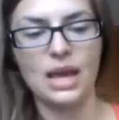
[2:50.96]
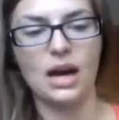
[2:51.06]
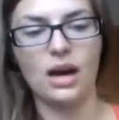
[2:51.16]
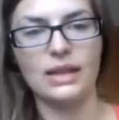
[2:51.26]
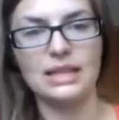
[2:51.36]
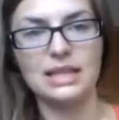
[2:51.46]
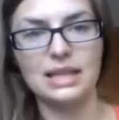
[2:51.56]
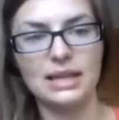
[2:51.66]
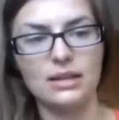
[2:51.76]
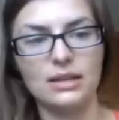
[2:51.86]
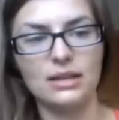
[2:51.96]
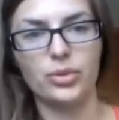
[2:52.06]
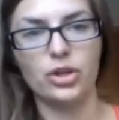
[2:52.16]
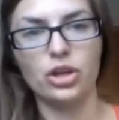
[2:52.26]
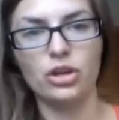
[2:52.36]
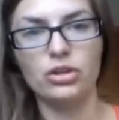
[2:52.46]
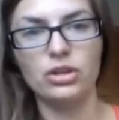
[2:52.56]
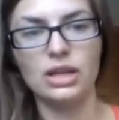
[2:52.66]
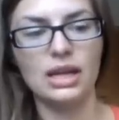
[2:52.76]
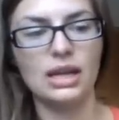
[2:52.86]
are these little
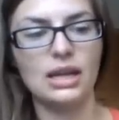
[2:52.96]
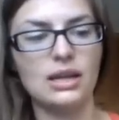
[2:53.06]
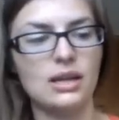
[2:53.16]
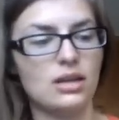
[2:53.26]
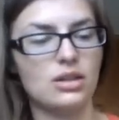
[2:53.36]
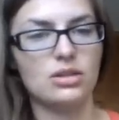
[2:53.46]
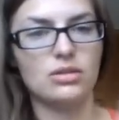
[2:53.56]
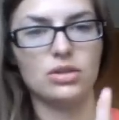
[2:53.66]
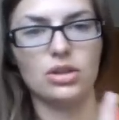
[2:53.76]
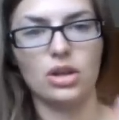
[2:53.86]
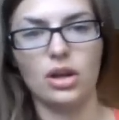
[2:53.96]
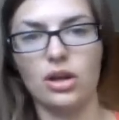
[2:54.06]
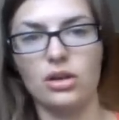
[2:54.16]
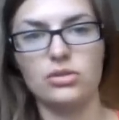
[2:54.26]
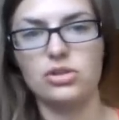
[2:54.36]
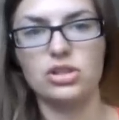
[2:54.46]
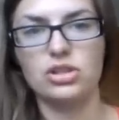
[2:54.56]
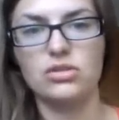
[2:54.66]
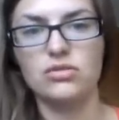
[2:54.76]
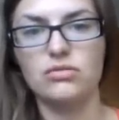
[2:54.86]
puny, you know,
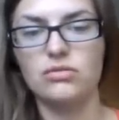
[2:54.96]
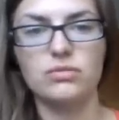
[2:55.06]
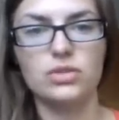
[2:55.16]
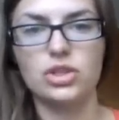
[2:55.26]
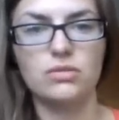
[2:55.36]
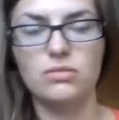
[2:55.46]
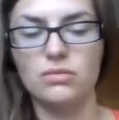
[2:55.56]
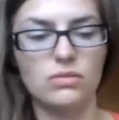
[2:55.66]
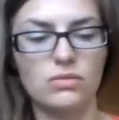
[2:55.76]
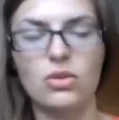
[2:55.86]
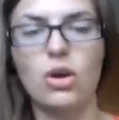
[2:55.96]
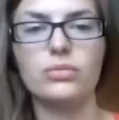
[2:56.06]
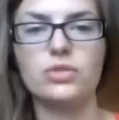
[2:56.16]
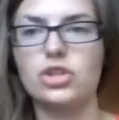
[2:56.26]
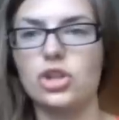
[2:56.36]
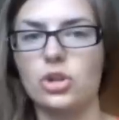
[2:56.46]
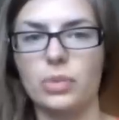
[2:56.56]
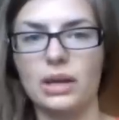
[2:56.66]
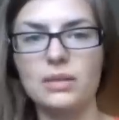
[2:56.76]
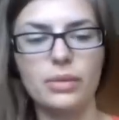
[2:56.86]
just st not
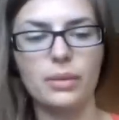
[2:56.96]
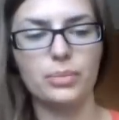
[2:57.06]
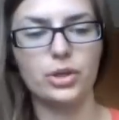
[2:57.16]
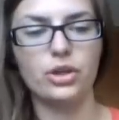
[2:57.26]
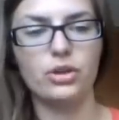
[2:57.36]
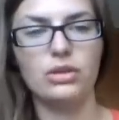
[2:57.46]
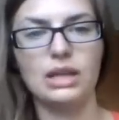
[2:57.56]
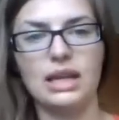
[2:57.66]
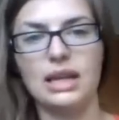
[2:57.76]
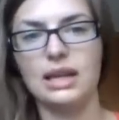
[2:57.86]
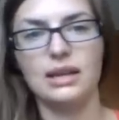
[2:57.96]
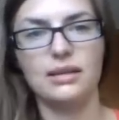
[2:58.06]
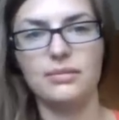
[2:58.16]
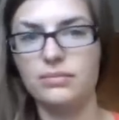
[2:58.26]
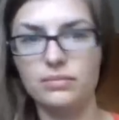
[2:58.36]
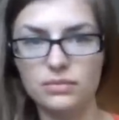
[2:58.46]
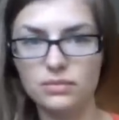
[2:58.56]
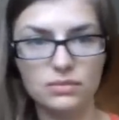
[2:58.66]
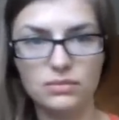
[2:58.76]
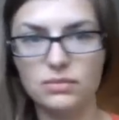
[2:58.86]
stupid, but puny
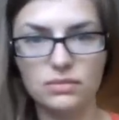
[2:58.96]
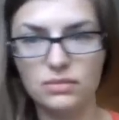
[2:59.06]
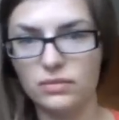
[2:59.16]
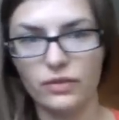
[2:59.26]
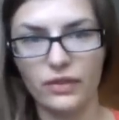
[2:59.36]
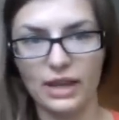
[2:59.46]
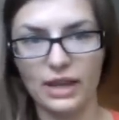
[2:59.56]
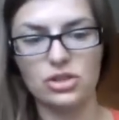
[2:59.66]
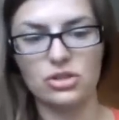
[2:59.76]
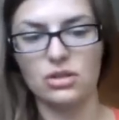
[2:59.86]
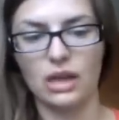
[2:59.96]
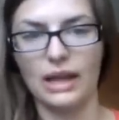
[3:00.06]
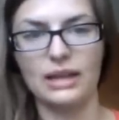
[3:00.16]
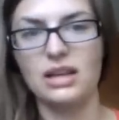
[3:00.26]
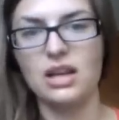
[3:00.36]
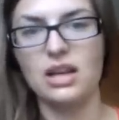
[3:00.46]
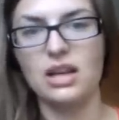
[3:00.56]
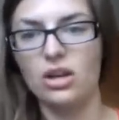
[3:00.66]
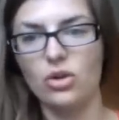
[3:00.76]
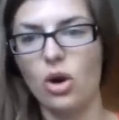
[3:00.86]
fish. Like,
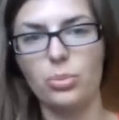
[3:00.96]
not